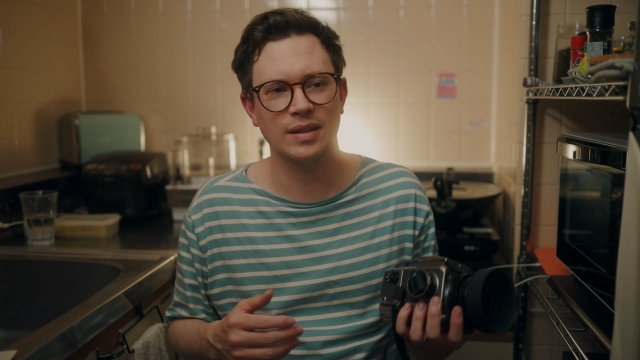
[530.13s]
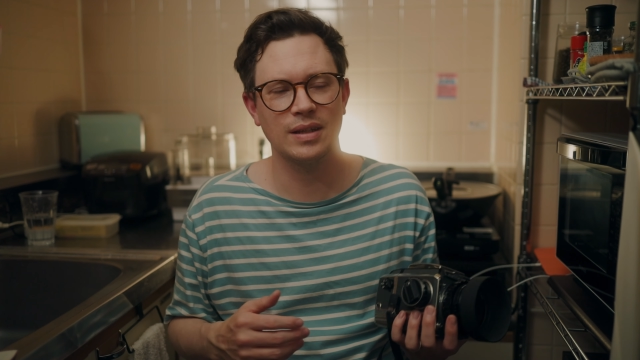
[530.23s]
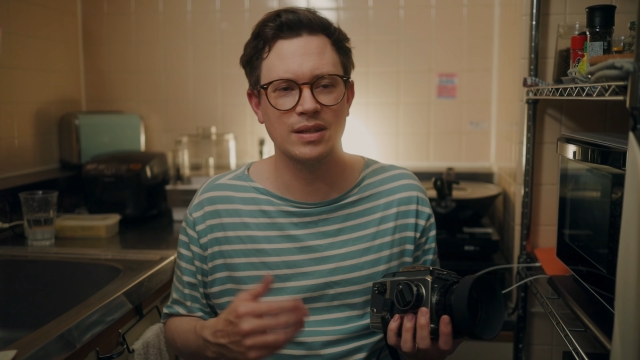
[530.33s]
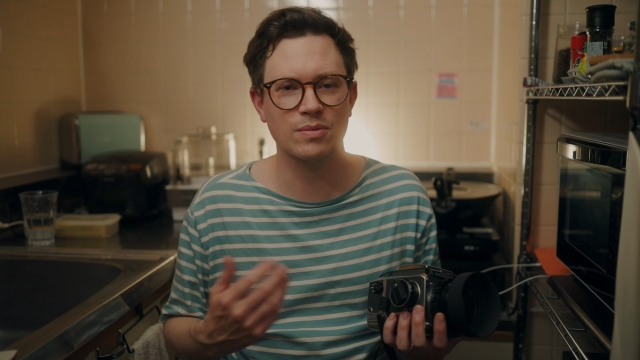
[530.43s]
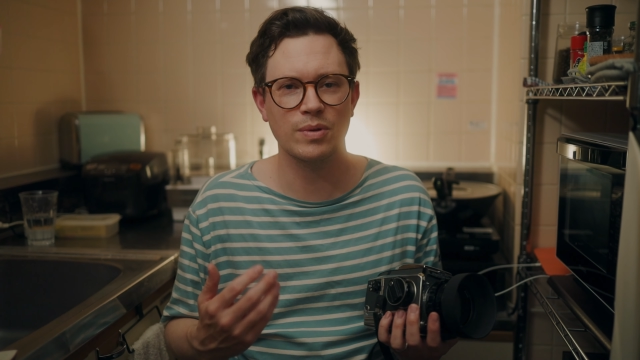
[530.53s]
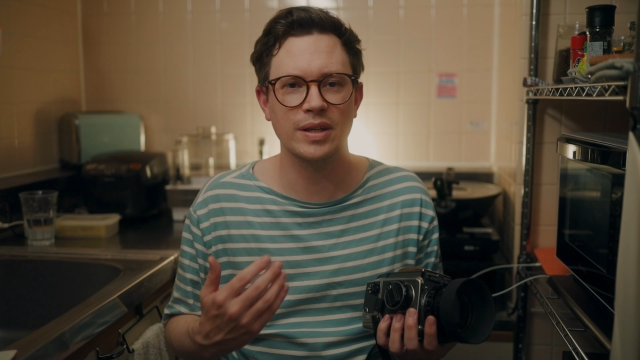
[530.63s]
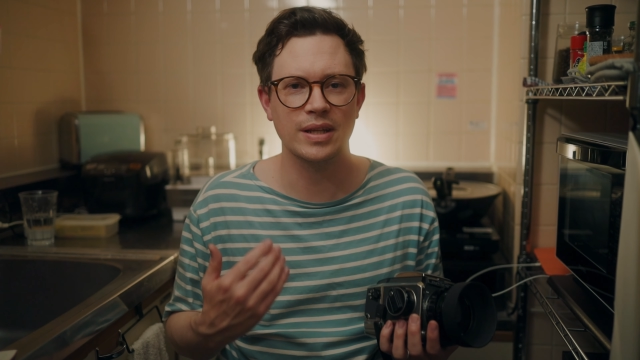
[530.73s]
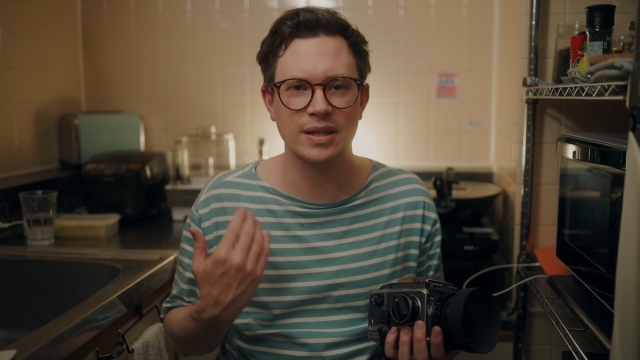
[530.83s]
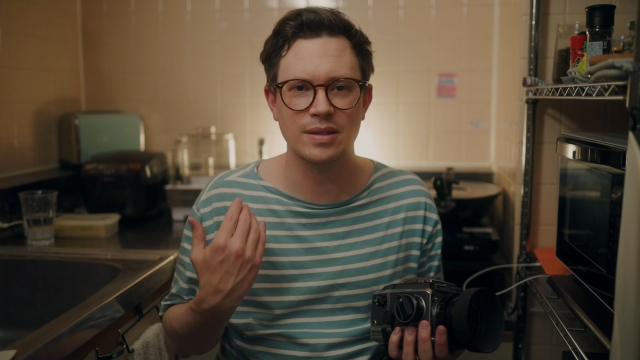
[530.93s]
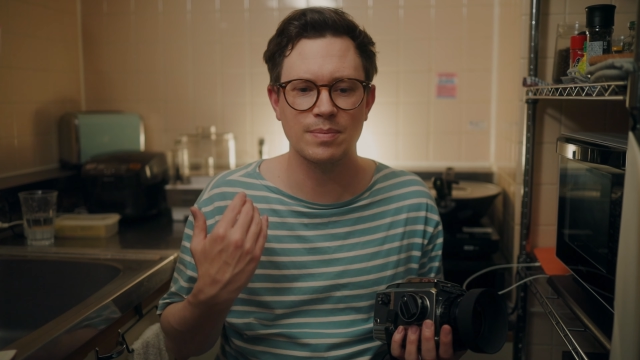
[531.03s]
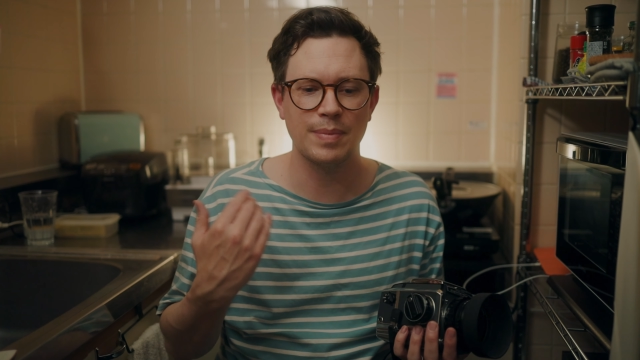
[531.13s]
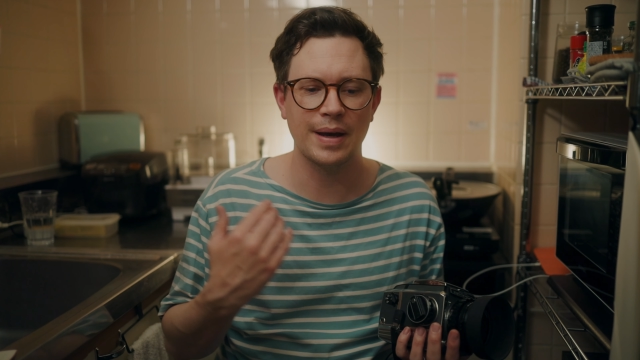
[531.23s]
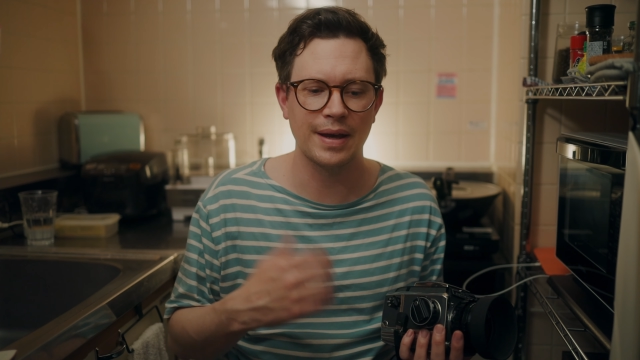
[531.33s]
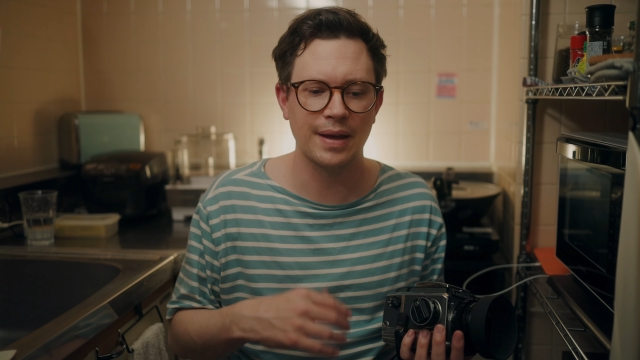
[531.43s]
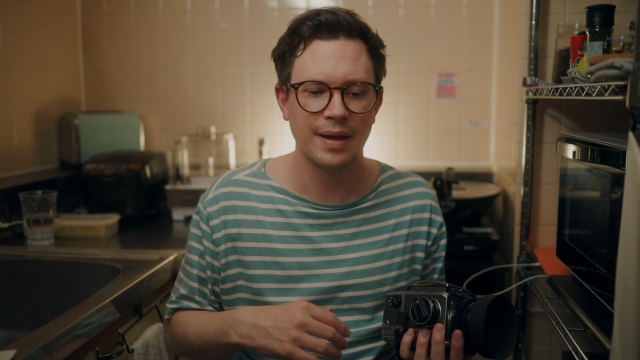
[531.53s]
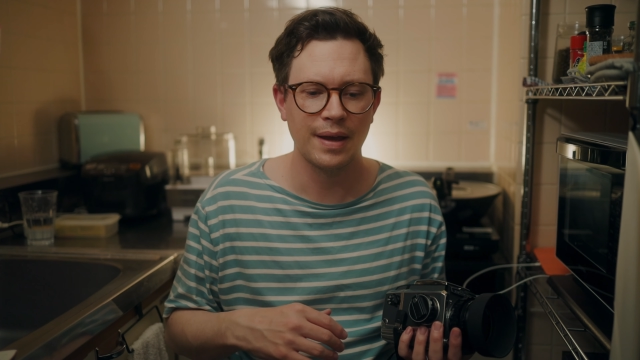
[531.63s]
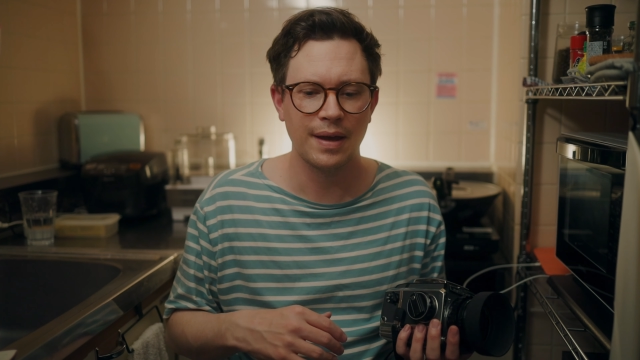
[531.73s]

is what it is, but